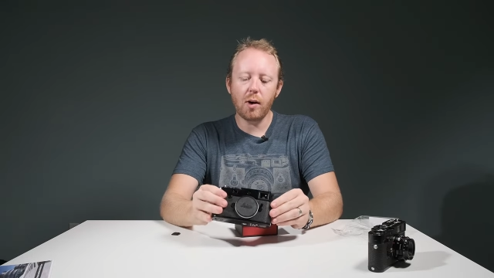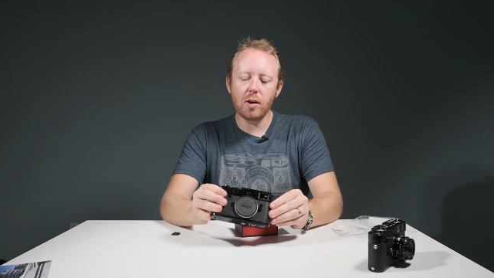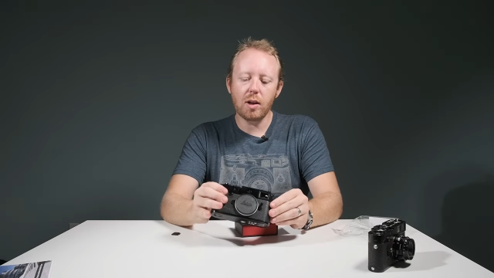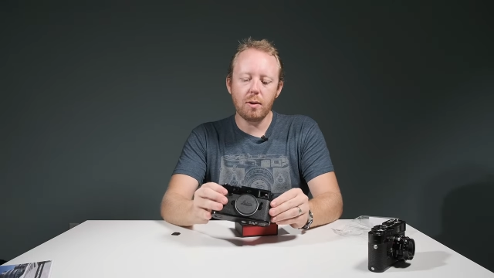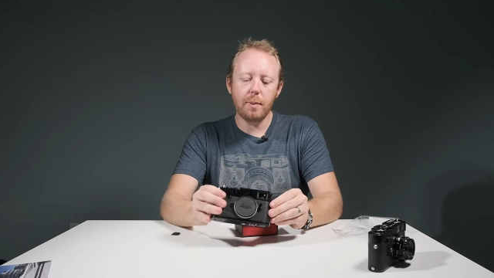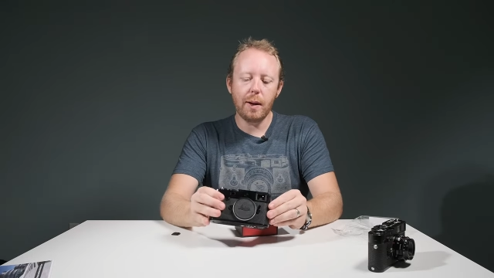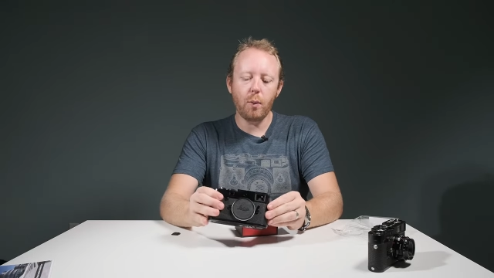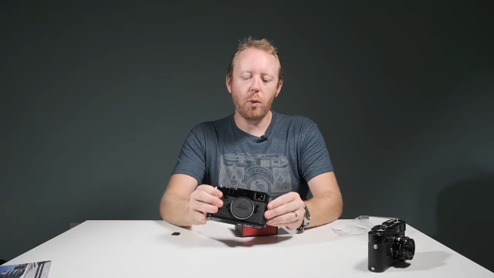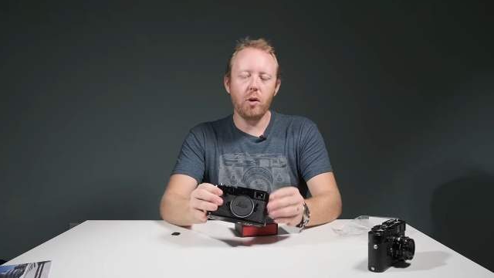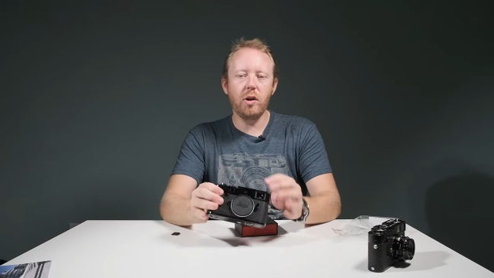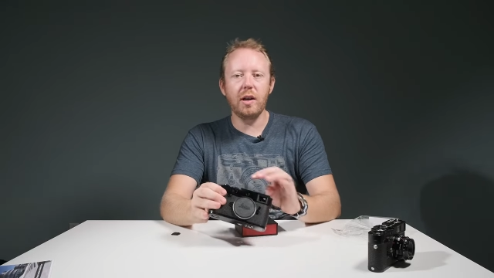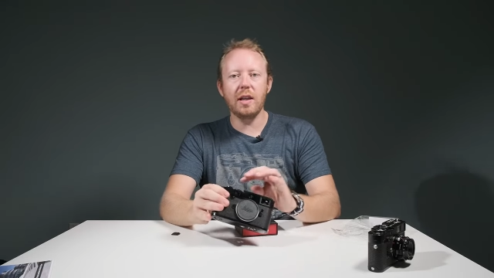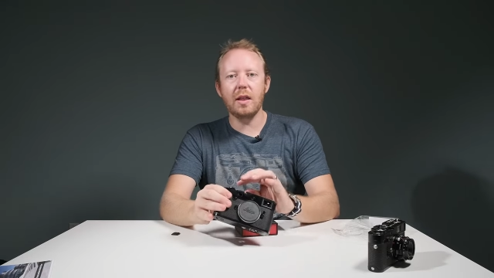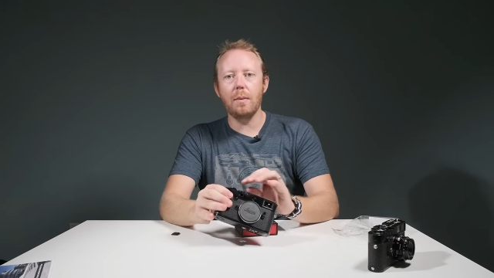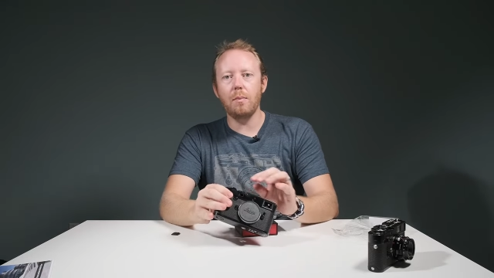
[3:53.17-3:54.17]
a little bit where you
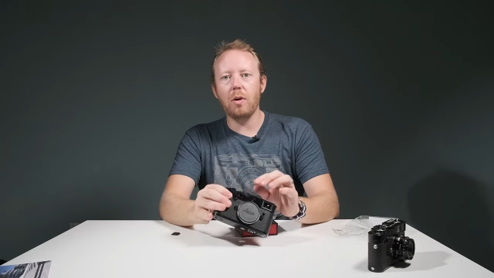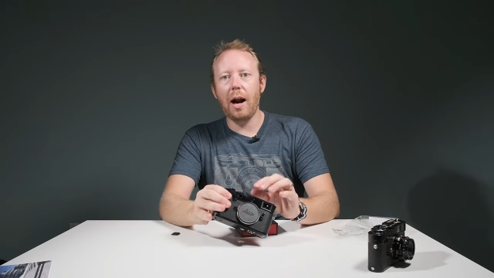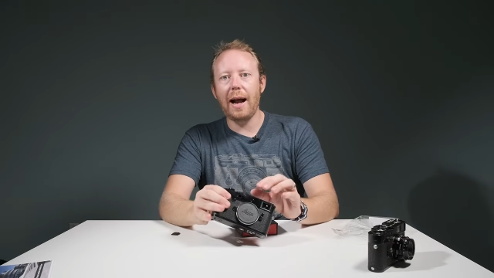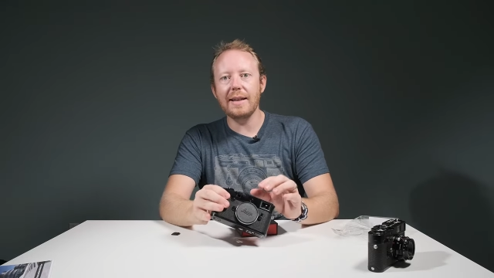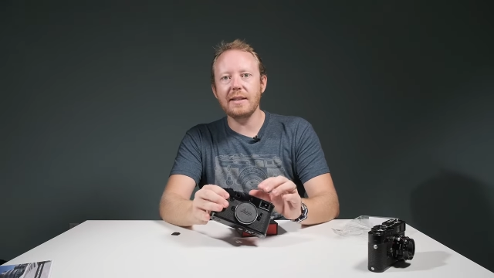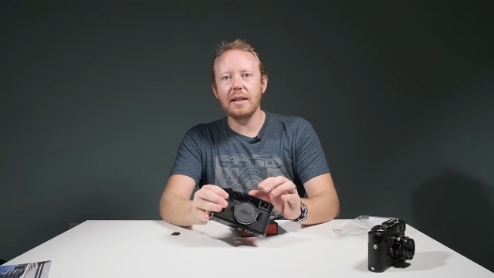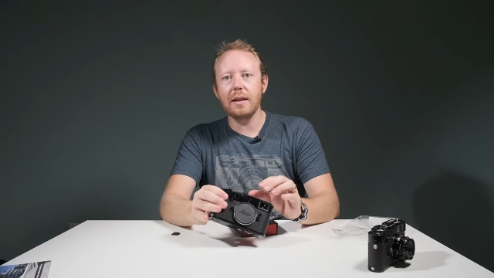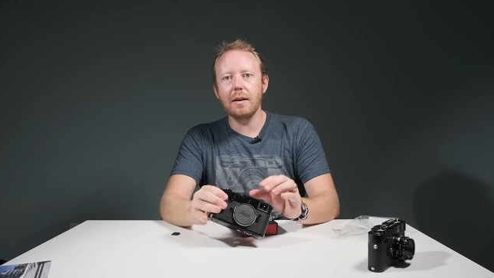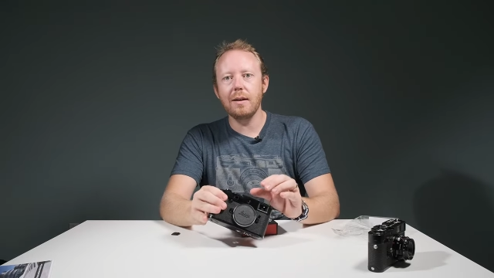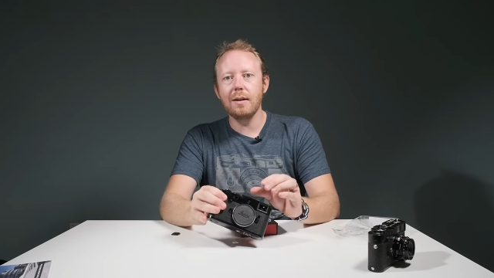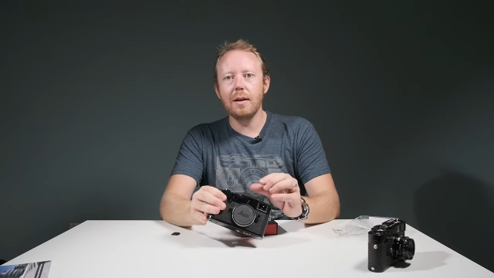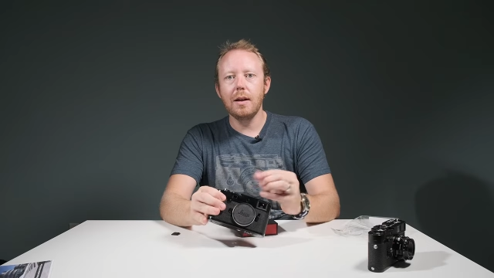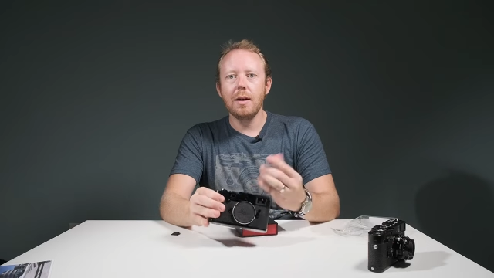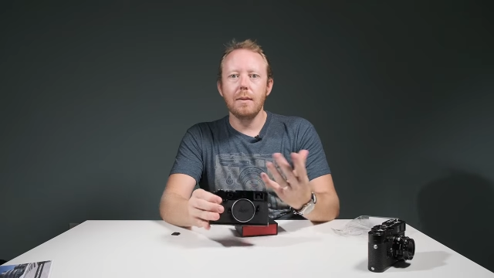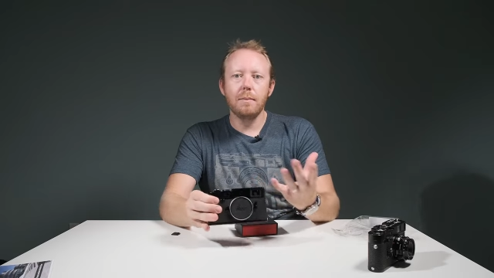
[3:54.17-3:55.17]
get the brassing,
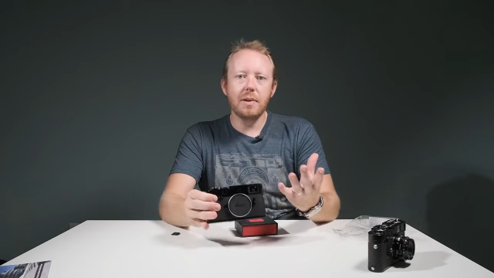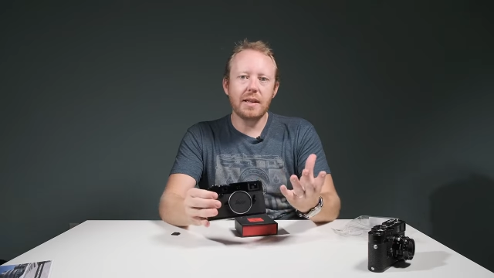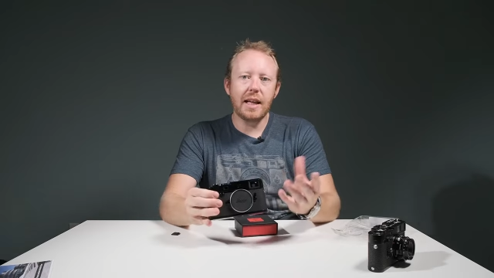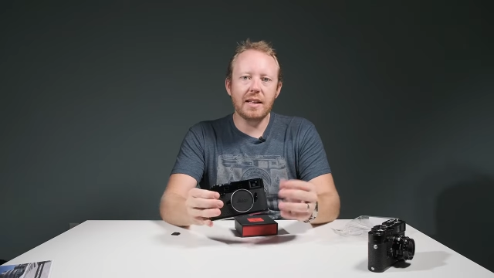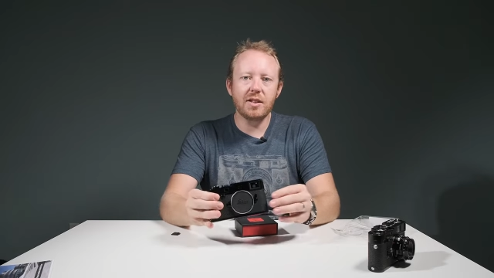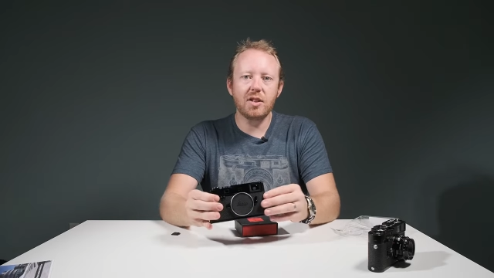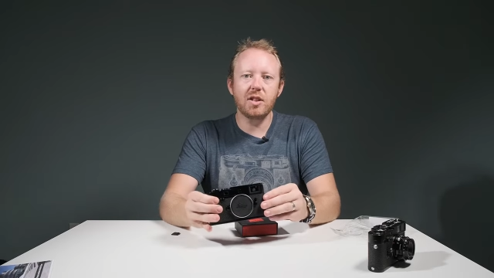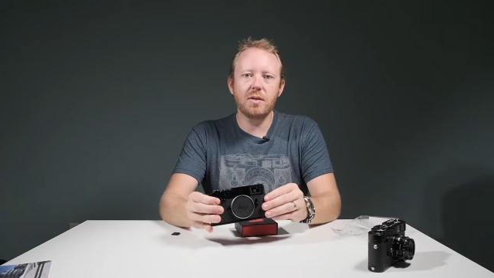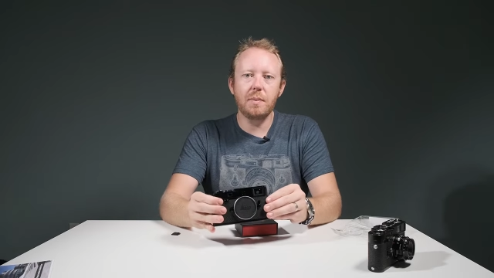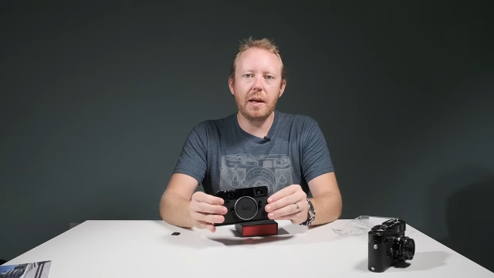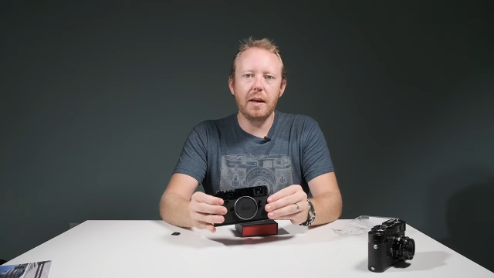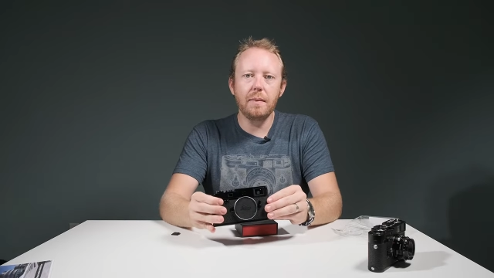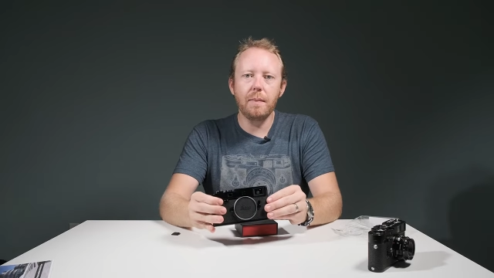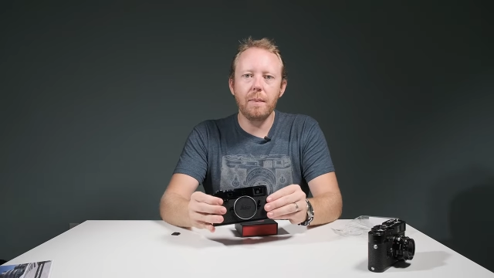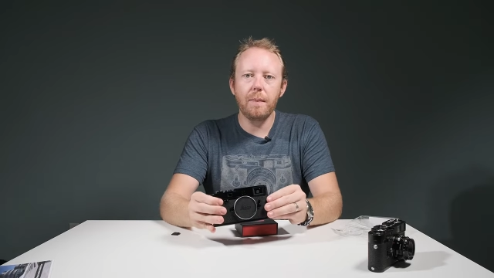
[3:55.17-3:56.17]
but that's just me.